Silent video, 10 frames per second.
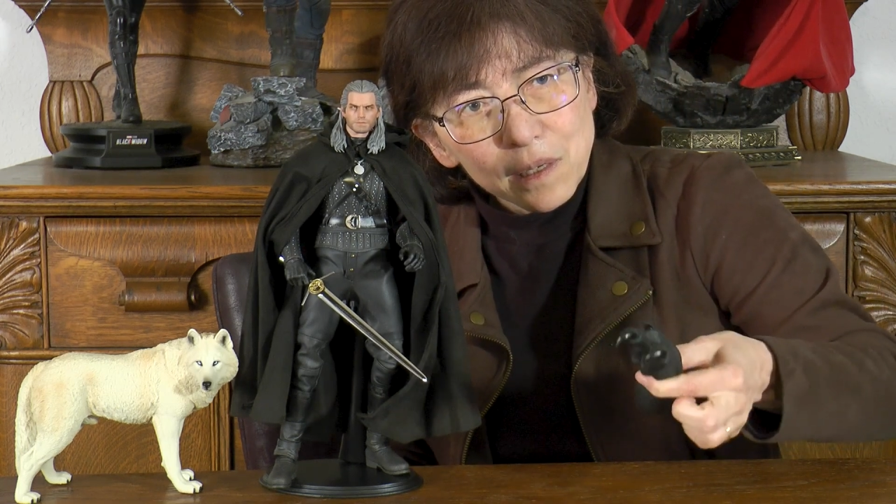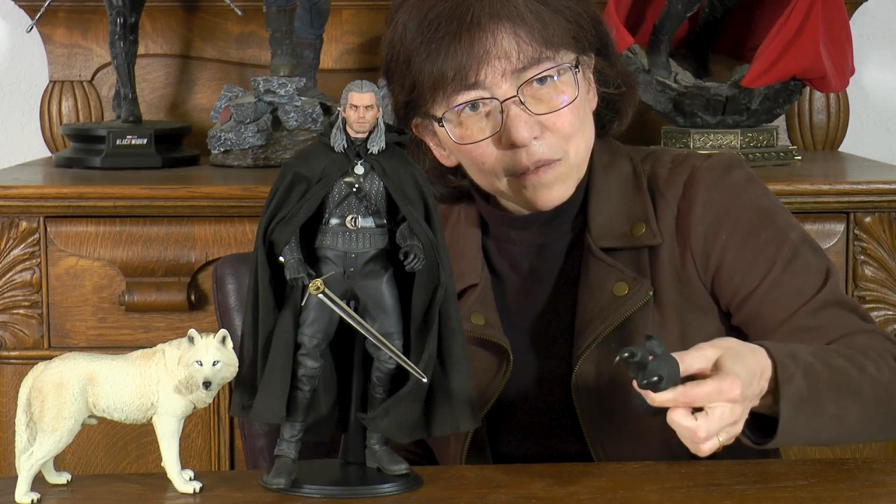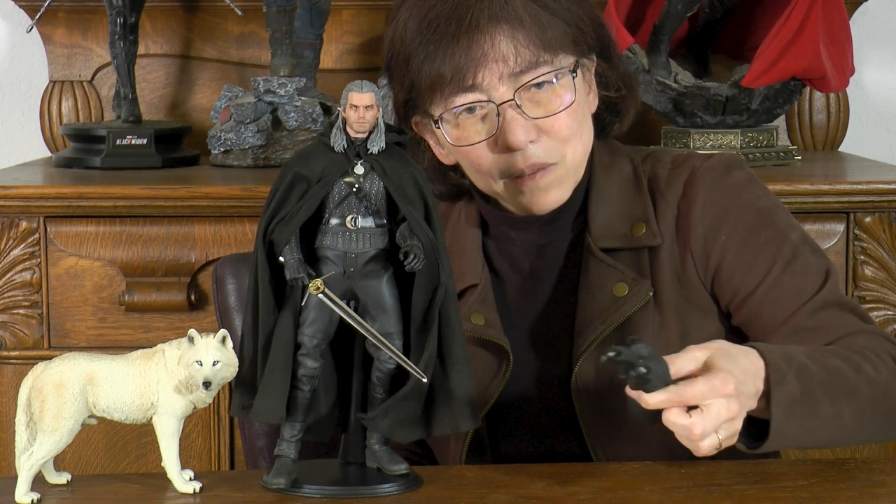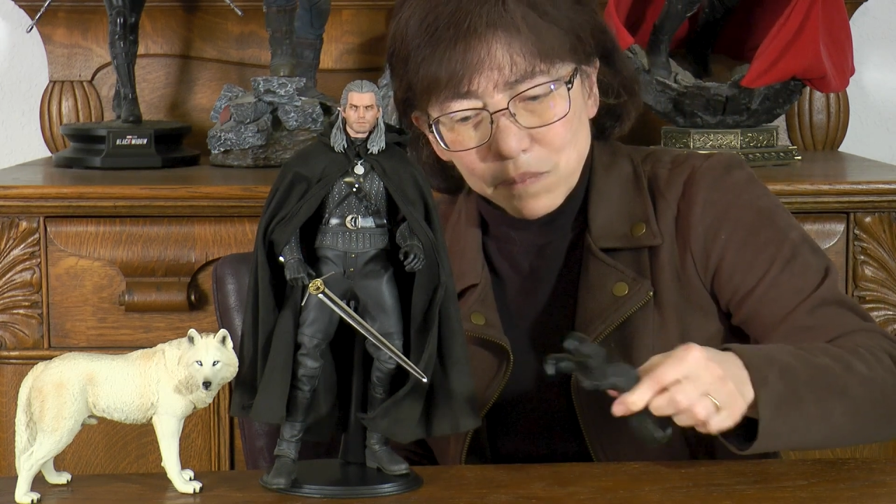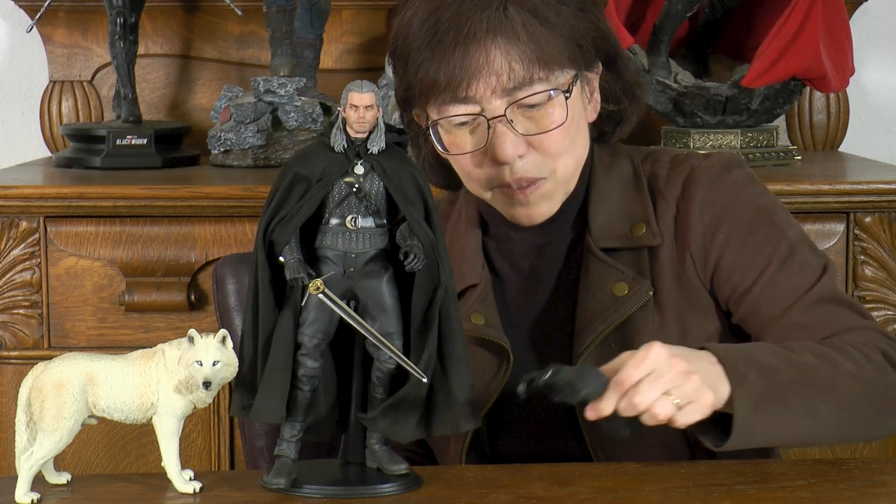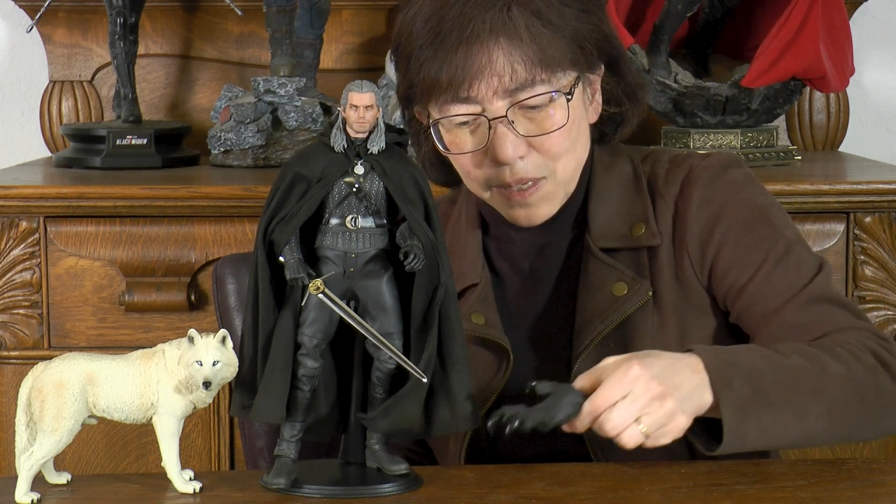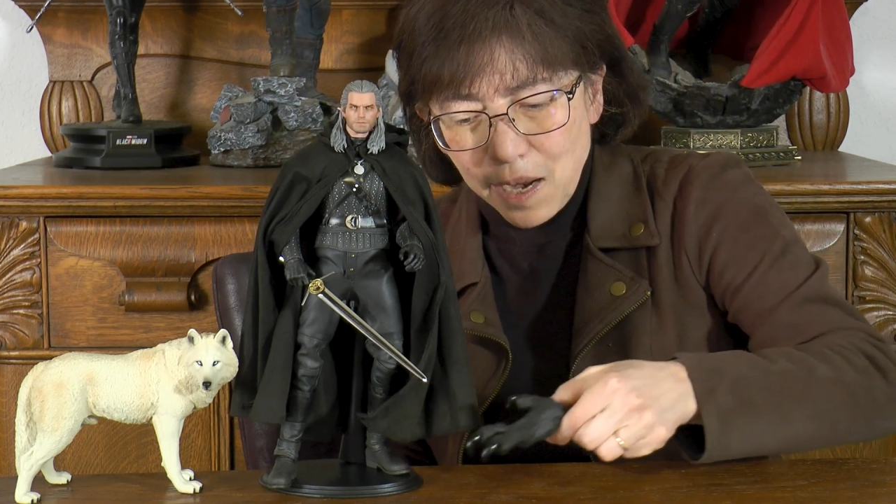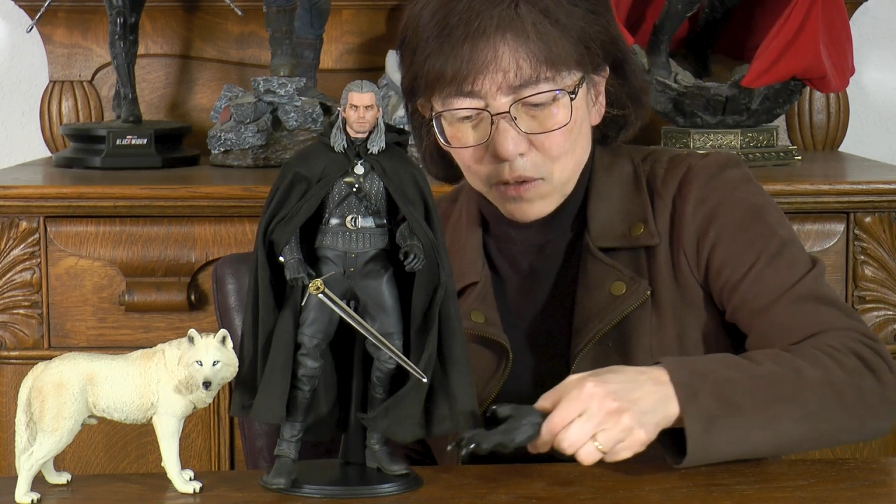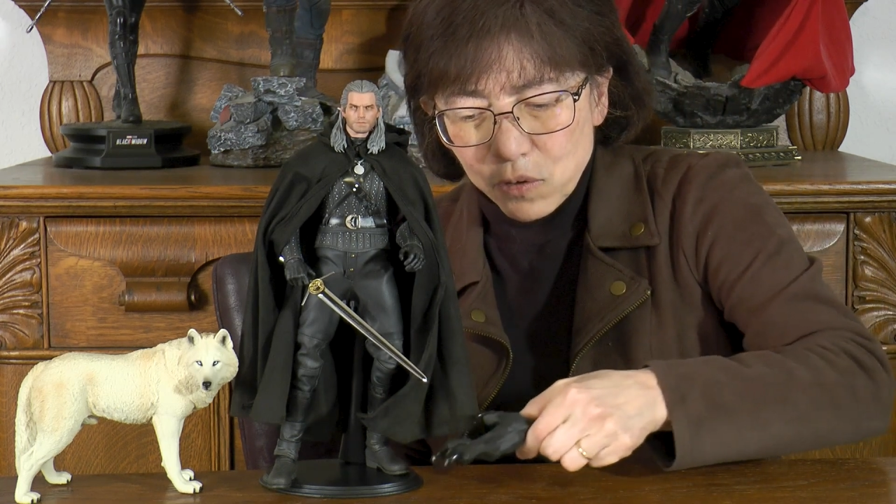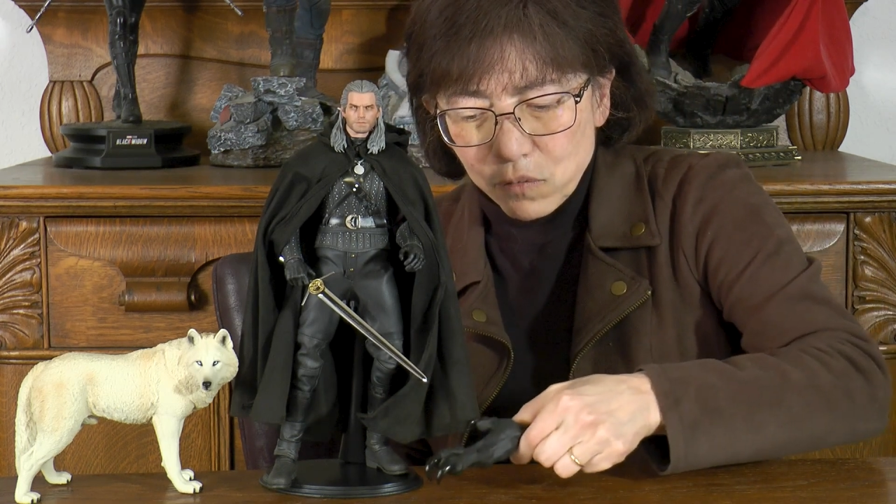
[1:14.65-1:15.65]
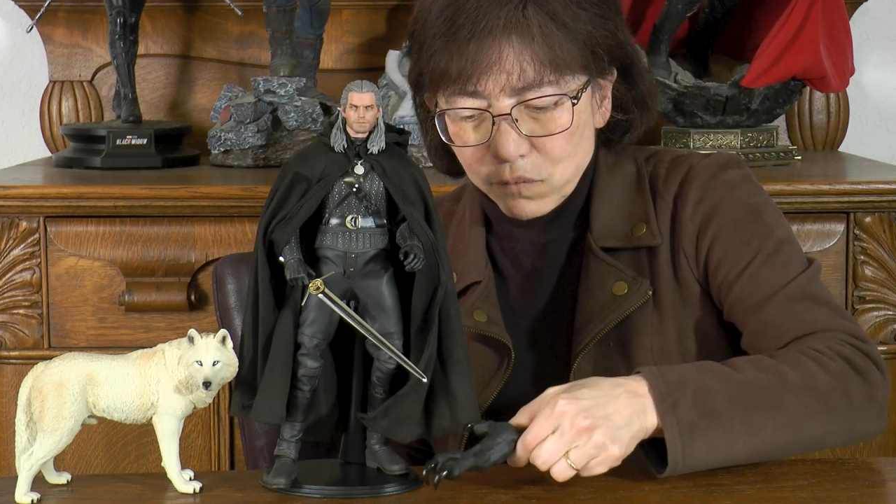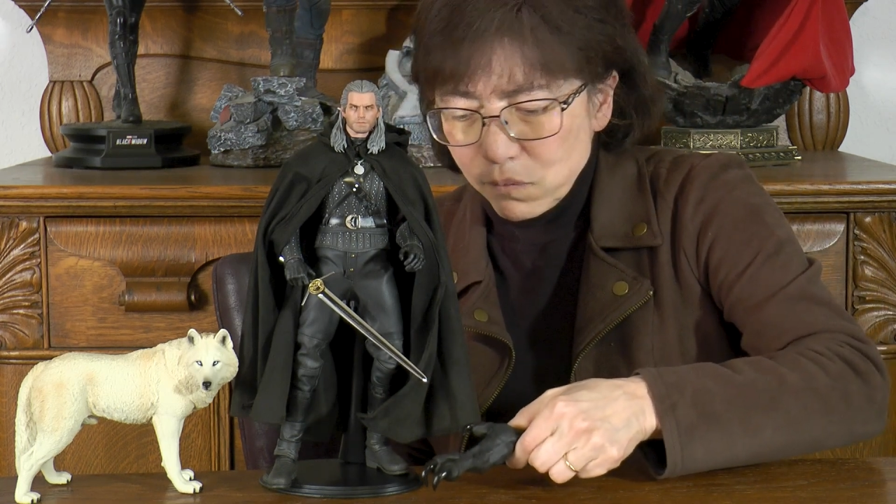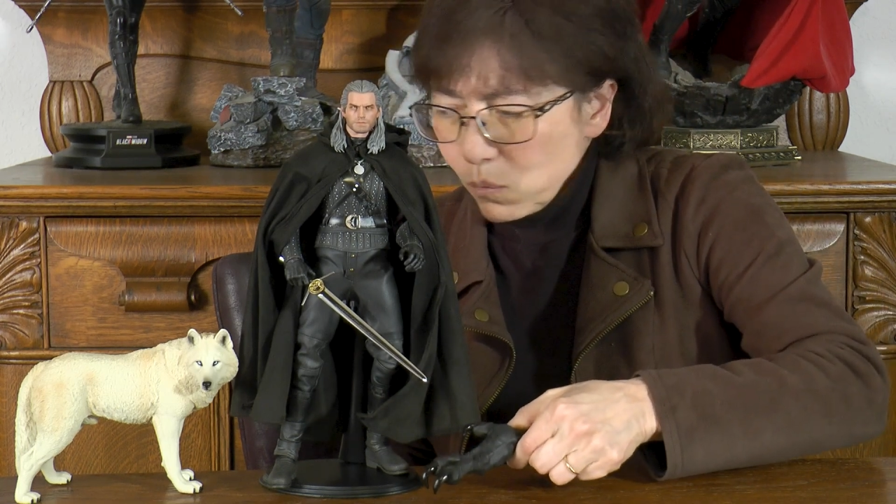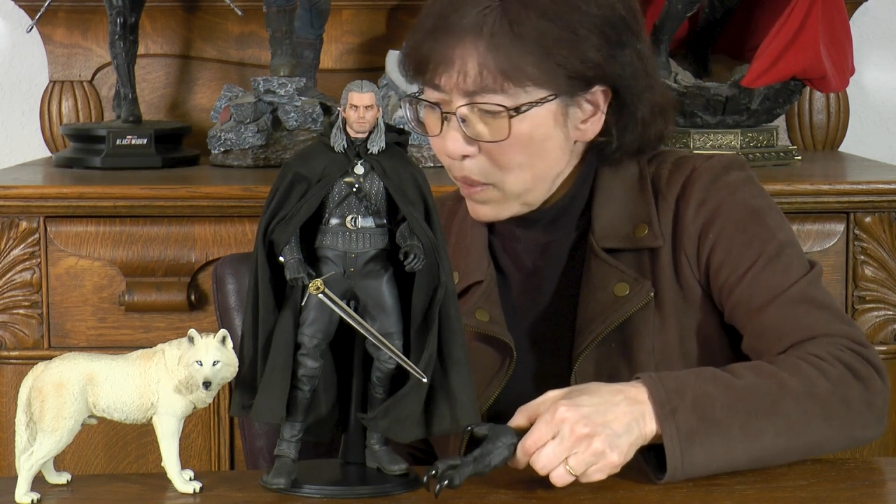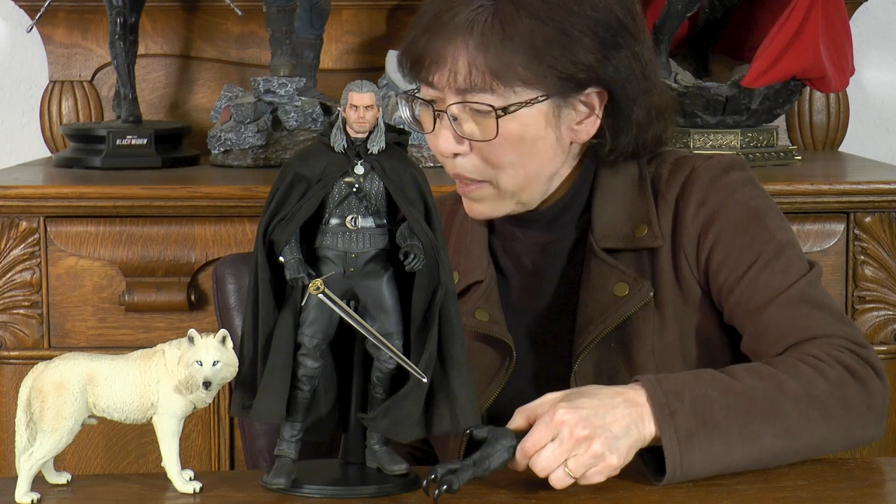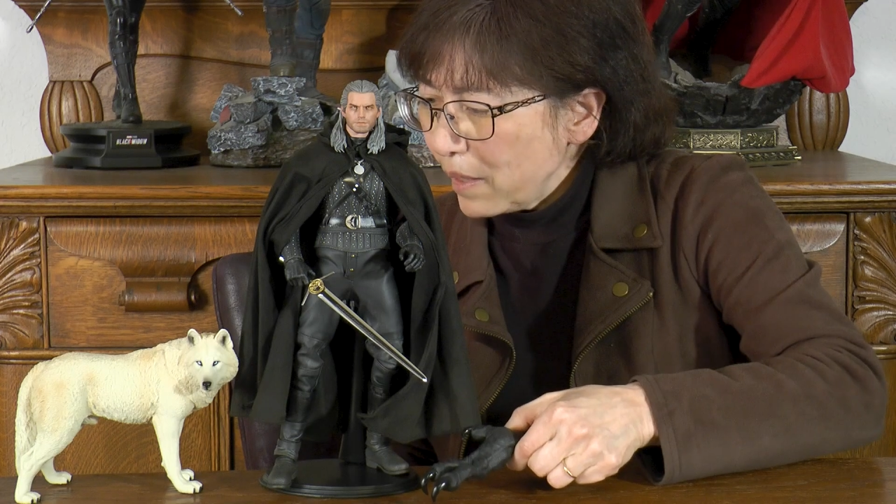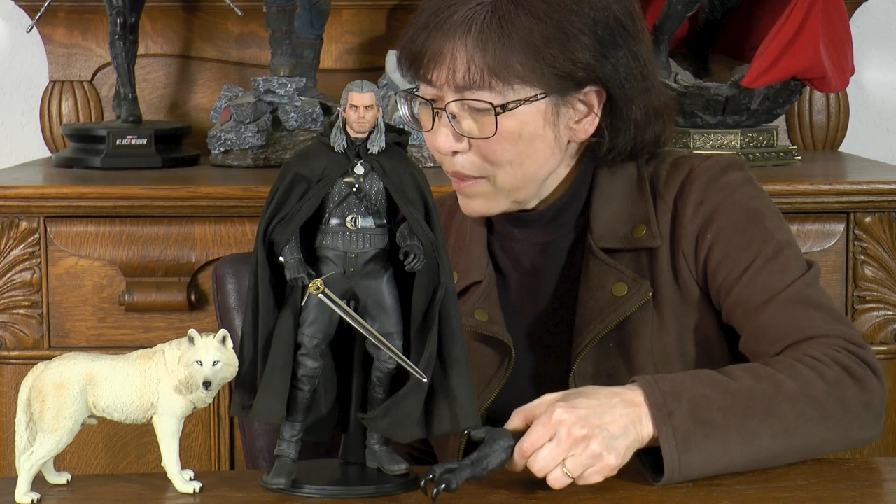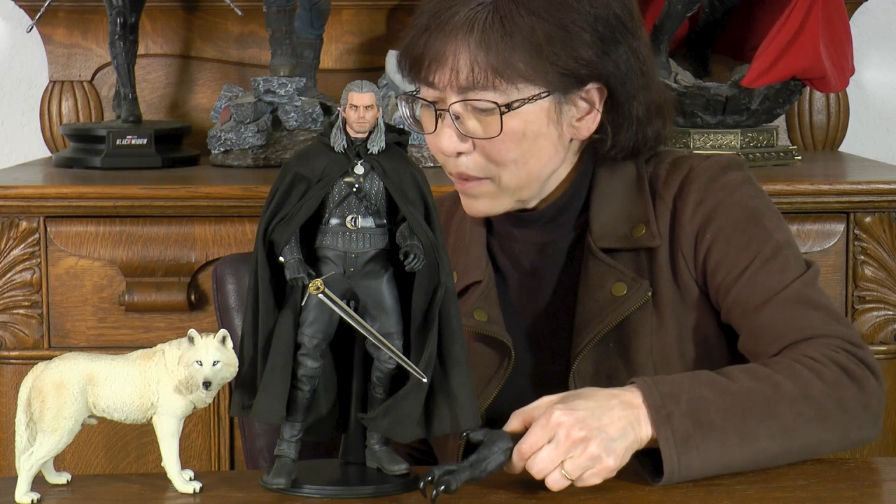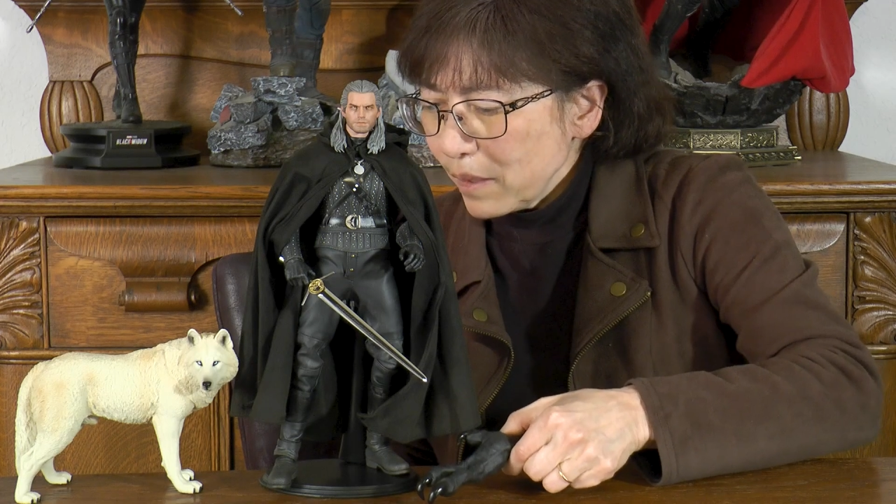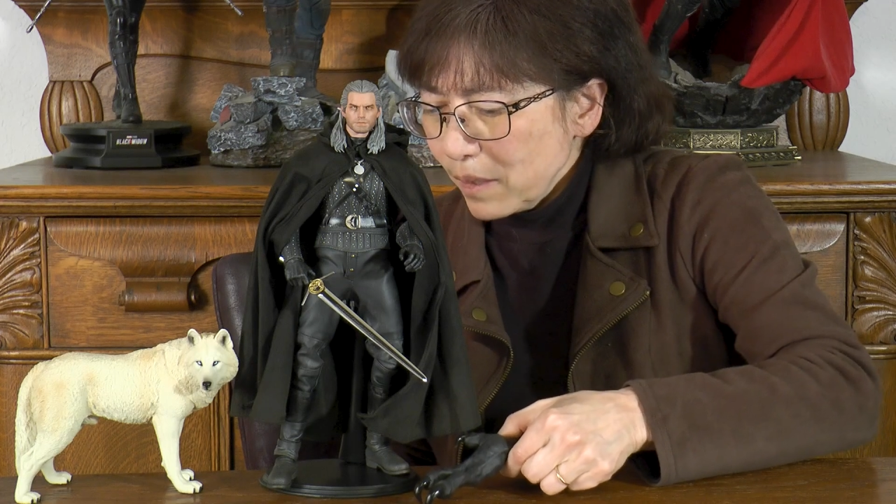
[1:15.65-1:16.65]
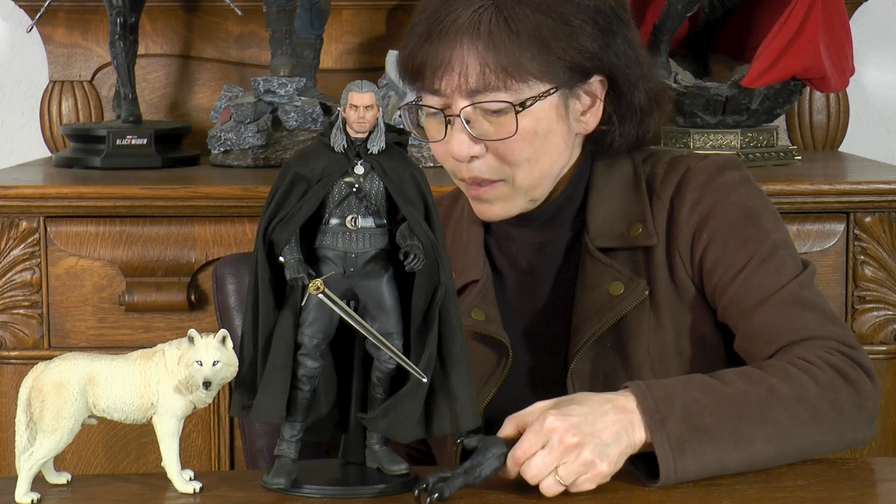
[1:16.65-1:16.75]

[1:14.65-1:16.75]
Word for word: a substantial weight,